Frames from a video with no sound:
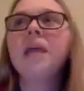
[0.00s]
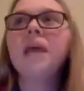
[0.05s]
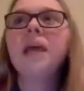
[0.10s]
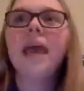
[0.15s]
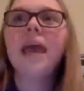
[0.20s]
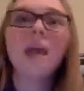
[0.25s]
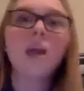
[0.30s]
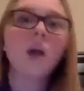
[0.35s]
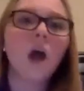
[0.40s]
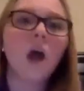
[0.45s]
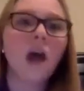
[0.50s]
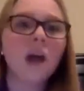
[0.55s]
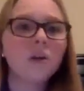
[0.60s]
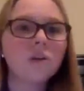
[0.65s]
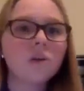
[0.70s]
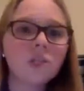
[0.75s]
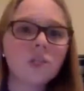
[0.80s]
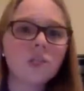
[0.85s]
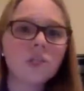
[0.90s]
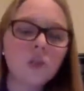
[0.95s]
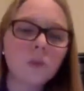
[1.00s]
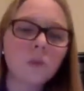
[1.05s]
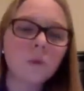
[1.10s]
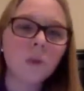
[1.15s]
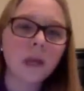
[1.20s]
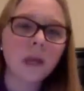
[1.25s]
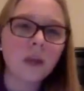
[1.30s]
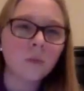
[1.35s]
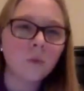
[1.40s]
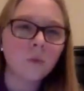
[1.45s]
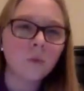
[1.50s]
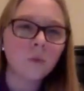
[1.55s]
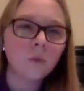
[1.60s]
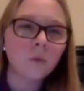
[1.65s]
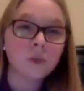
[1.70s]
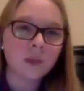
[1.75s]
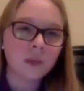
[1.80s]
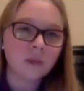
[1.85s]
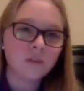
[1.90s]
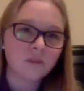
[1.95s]
hey girl, I know this is super random, but would you
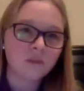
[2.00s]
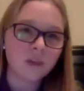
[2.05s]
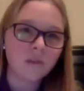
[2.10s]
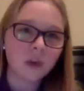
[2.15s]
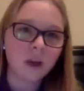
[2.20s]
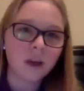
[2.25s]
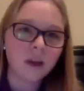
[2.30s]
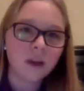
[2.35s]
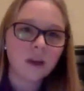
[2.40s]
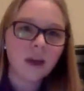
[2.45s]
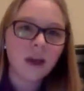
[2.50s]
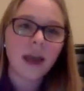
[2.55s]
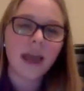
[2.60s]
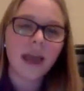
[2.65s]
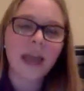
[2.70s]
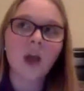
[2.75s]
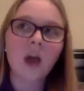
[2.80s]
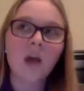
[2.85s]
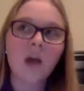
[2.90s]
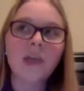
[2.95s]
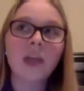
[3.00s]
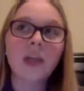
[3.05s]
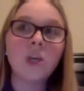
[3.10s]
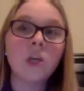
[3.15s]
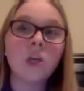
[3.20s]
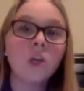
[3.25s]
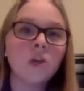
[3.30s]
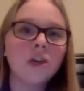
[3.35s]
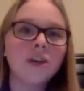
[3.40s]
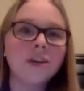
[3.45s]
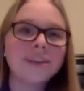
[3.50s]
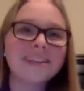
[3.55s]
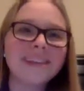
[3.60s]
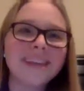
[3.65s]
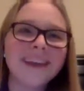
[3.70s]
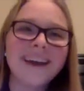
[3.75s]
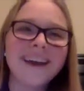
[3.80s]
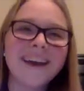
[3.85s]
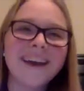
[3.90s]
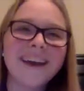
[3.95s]
do me a favor? And on like New Year's,
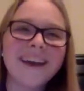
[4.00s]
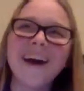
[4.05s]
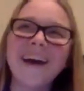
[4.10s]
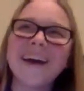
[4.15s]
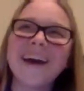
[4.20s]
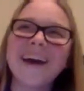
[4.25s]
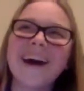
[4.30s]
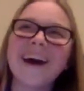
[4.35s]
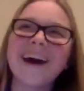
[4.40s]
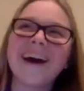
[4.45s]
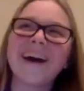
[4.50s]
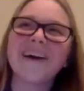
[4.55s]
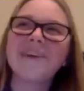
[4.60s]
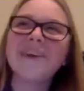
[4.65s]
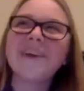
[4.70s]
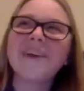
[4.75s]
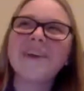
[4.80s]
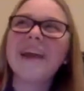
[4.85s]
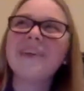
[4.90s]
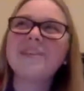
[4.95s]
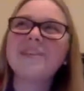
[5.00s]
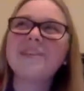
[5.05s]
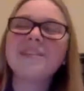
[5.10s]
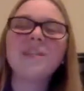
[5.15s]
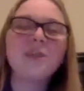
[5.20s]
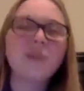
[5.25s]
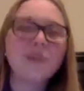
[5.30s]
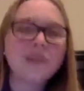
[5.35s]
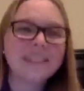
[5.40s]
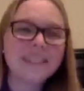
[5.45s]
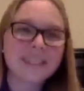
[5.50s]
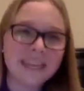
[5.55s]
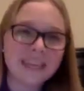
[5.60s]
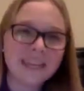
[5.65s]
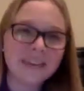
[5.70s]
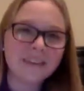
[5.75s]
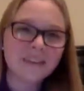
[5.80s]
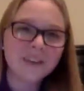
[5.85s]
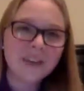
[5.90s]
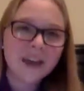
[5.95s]
it was New Year's
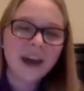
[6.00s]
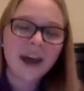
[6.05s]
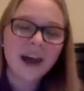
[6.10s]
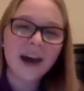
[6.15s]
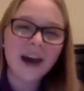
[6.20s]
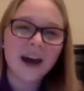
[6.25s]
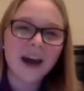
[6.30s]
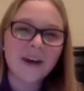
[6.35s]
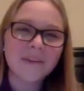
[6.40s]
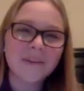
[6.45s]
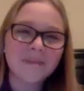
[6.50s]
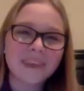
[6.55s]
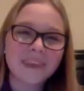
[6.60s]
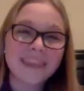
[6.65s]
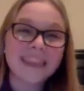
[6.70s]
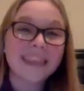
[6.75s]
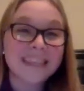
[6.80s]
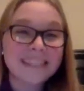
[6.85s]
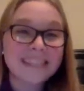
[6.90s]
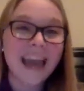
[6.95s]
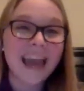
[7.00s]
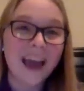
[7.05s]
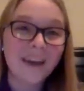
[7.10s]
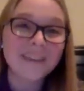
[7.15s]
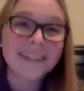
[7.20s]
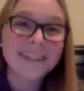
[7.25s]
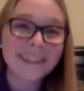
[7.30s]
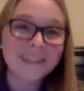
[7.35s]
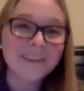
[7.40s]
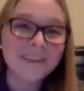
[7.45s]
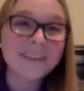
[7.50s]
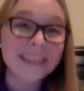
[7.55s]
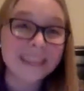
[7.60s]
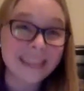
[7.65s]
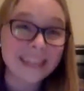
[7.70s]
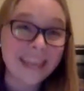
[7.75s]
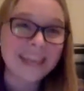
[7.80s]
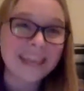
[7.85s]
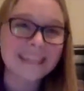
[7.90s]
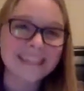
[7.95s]
Eve, and I was with
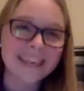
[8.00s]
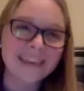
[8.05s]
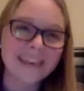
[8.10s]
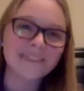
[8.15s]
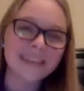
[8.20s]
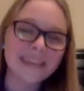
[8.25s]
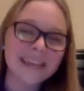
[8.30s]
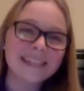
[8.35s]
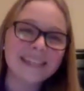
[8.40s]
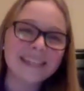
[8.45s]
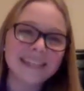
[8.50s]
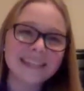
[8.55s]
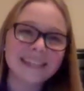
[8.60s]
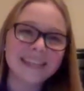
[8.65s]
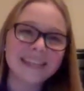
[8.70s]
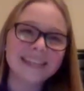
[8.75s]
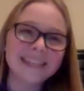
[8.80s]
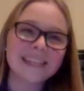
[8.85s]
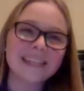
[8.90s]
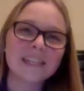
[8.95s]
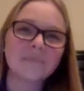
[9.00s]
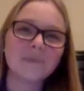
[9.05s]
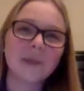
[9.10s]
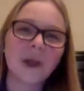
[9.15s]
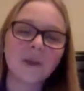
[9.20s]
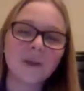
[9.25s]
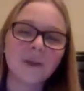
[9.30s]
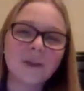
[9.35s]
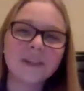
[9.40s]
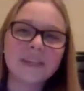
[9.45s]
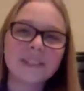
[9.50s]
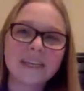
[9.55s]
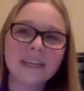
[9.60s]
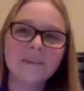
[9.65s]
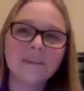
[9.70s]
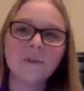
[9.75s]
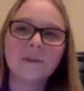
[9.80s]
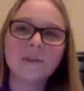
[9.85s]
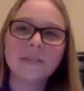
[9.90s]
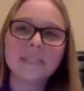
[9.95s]
Liz, and Liz can attest to this, but on New Year's
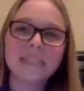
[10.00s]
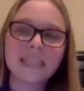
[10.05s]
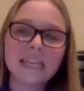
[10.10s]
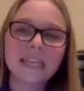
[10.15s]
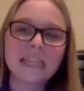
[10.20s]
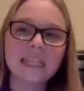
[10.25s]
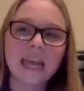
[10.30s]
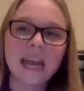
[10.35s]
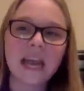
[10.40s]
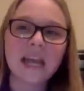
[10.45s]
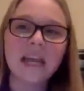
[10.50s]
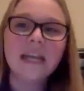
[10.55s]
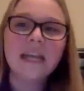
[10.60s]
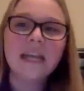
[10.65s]
Eve, we were sitting there,